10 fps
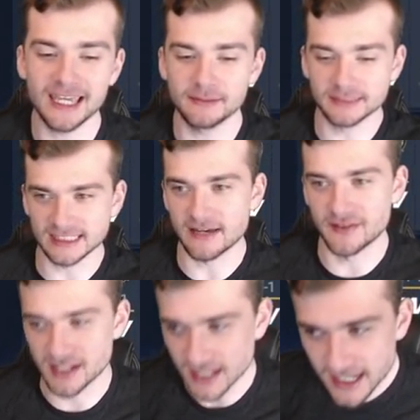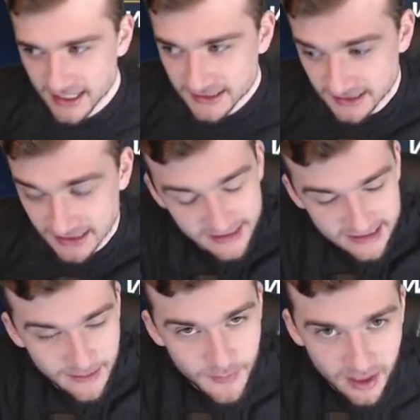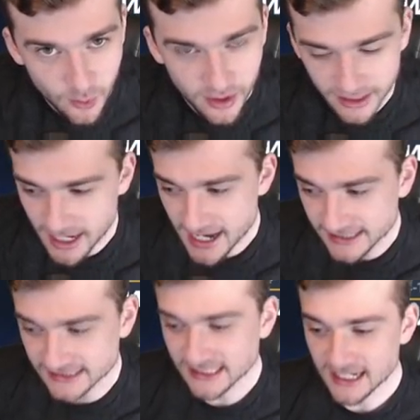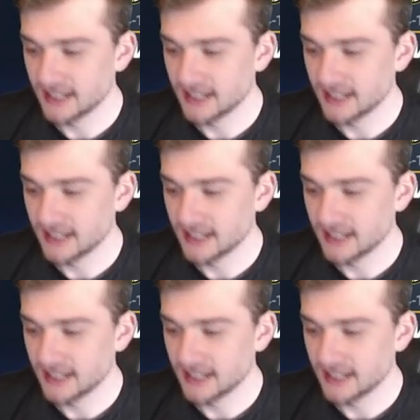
game seven. So this is a big one, guys.